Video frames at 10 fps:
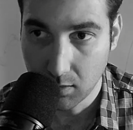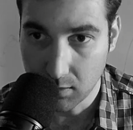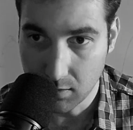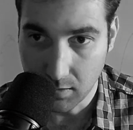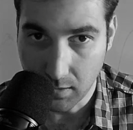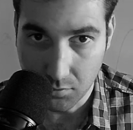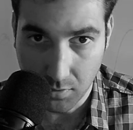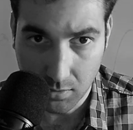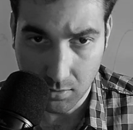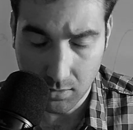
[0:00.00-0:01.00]
This is the entry
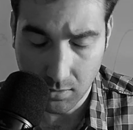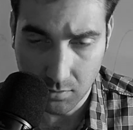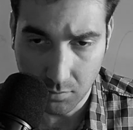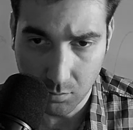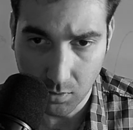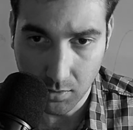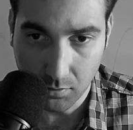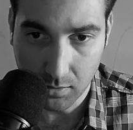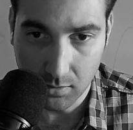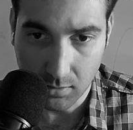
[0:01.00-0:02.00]
into the accessory dwelling
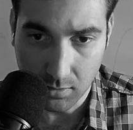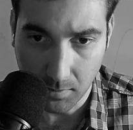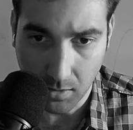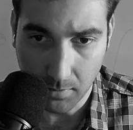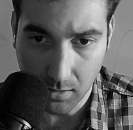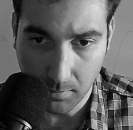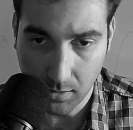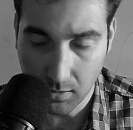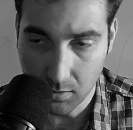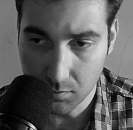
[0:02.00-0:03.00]
unit inspired by the main
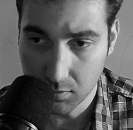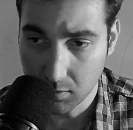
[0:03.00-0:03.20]
house.